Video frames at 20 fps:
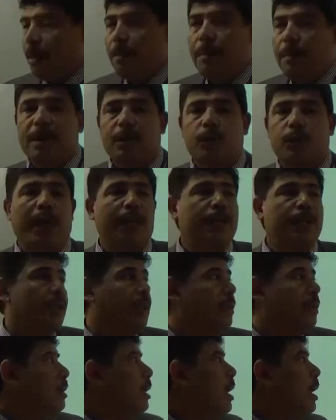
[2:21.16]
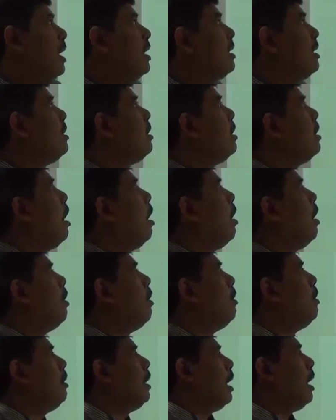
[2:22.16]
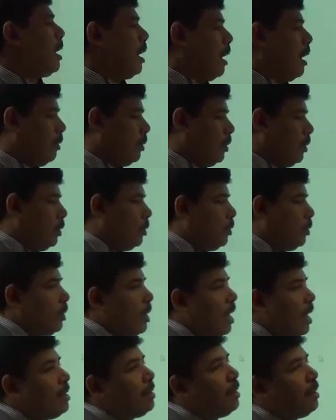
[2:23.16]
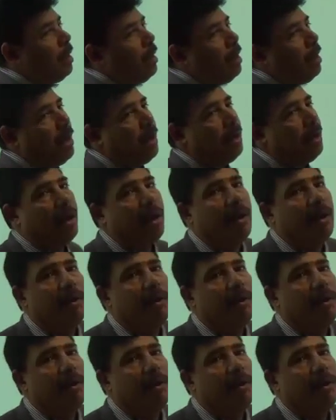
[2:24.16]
persuasion is all around you. It's in